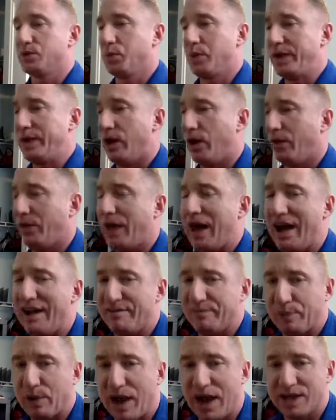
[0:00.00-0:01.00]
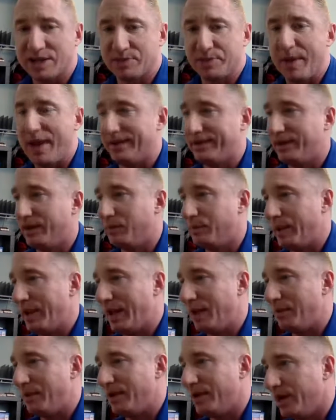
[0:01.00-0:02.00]
we are live prospecting,
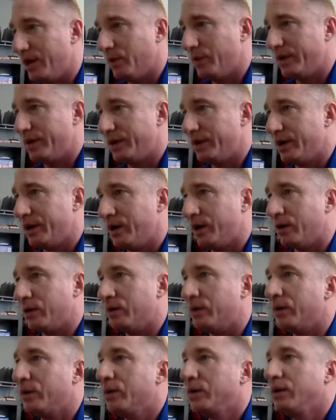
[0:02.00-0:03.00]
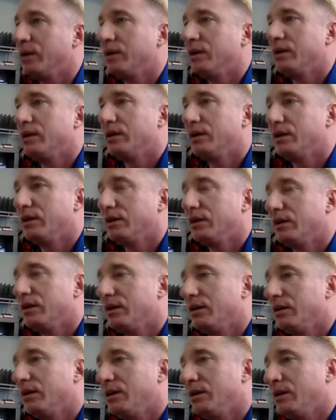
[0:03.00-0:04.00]
baby. Here we go.
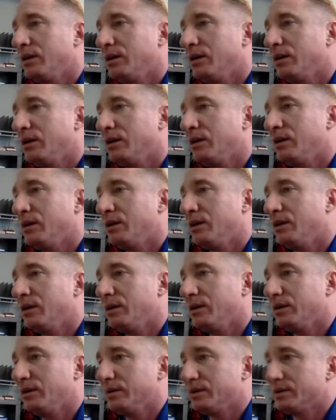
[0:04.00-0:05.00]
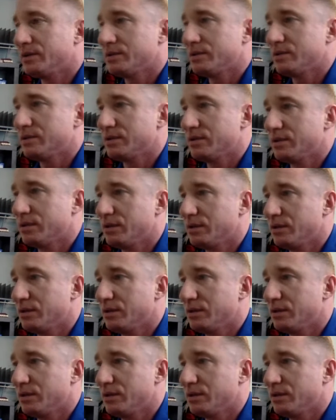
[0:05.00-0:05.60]
Let's see.